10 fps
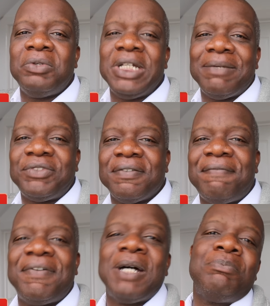and give us a
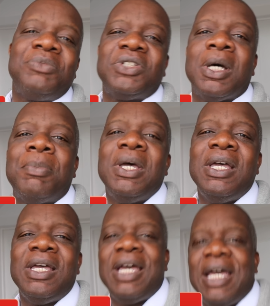thumbs up
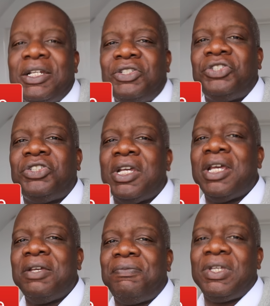and
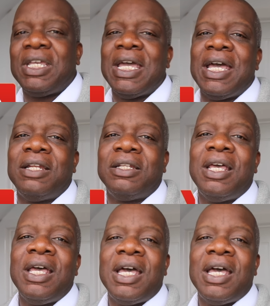share if you can.